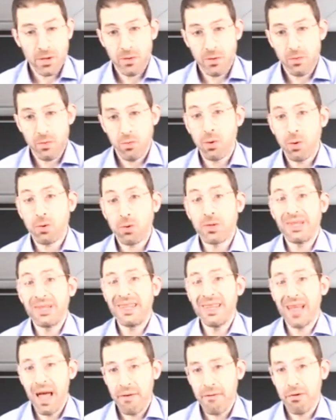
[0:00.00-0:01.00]
We will
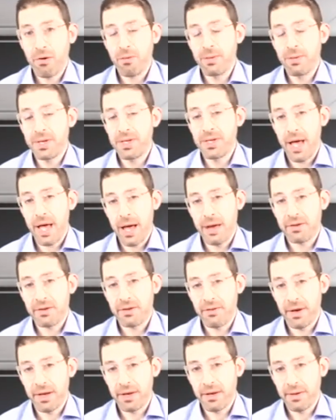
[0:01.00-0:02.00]
never be
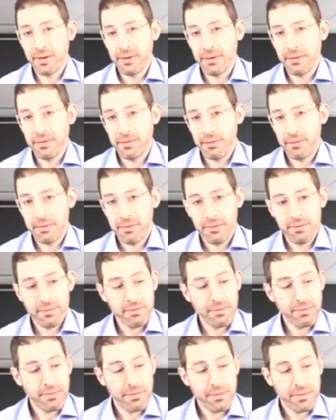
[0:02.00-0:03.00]
satisfied
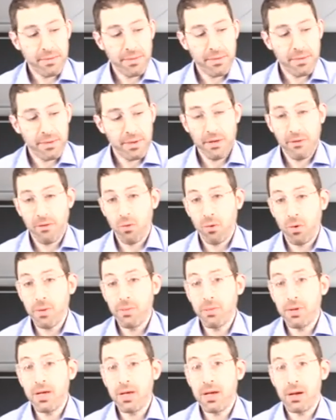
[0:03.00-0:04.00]
if we
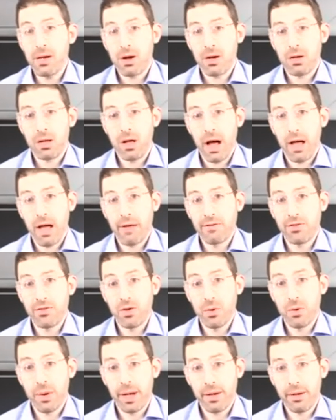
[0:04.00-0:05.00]
begin our lives
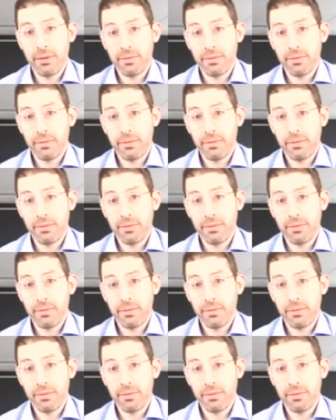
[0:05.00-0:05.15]
doing